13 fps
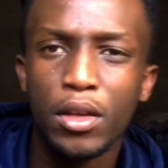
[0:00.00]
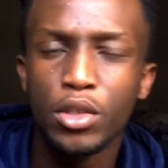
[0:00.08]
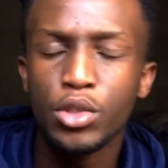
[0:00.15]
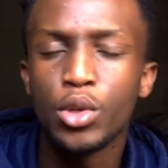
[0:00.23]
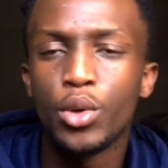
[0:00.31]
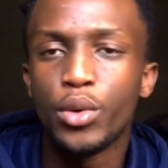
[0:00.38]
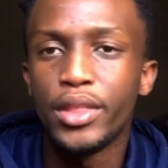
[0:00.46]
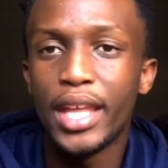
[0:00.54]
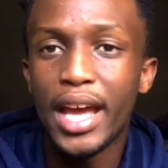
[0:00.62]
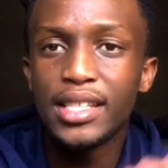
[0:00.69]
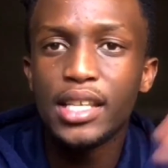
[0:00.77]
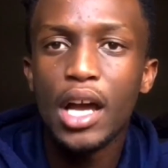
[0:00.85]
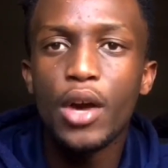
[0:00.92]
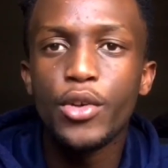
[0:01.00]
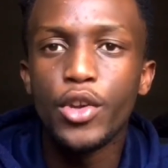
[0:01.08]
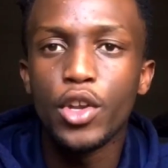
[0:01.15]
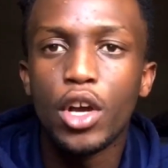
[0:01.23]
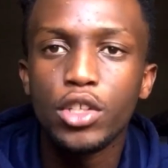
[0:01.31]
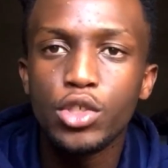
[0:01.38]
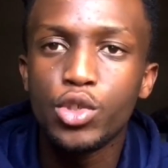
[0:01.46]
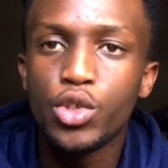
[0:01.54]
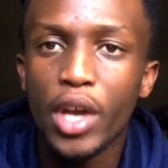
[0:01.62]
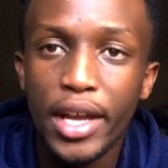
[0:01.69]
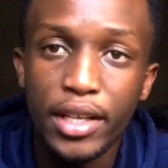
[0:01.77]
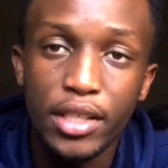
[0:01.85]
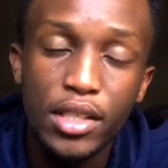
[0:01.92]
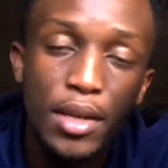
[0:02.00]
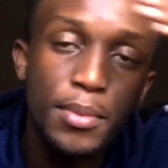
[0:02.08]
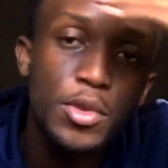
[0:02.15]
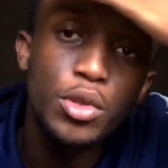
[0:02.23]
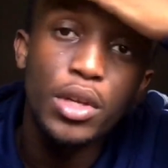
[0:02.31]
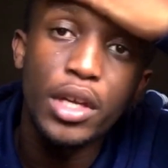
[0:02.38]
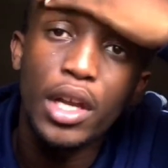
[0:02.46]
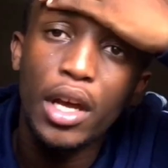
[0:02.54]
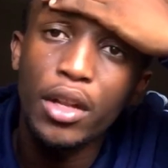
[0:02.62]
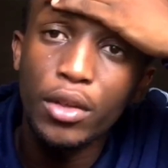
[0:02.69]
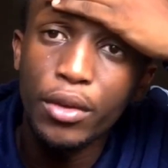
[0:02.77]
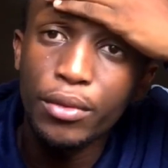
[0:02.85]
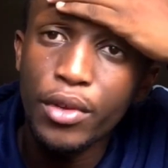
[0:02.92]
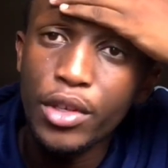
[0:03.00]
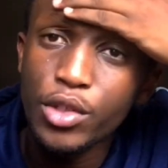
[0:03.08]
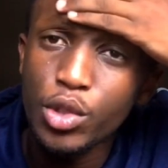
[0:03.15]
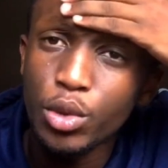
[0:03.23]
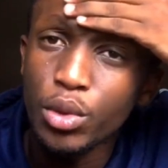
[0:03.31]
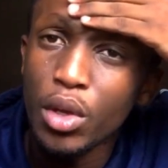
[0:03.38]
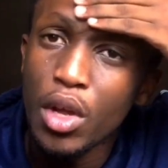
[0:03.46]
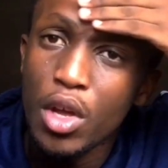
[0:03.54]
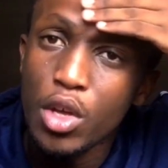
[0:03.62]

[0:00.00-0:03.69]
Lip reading: So that's how not to try and attempt to get out of the friend zone.